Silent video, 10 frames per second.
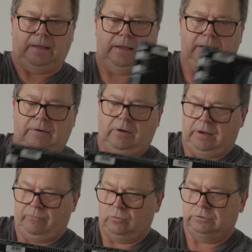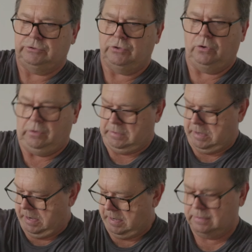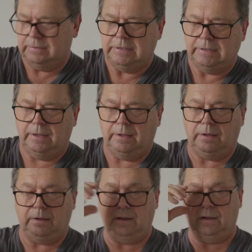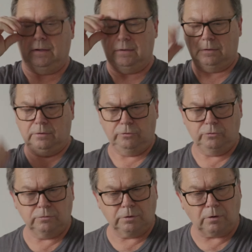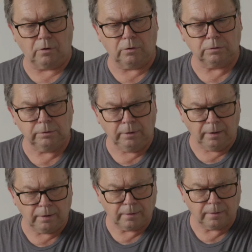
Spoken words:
And I will turn the unit on.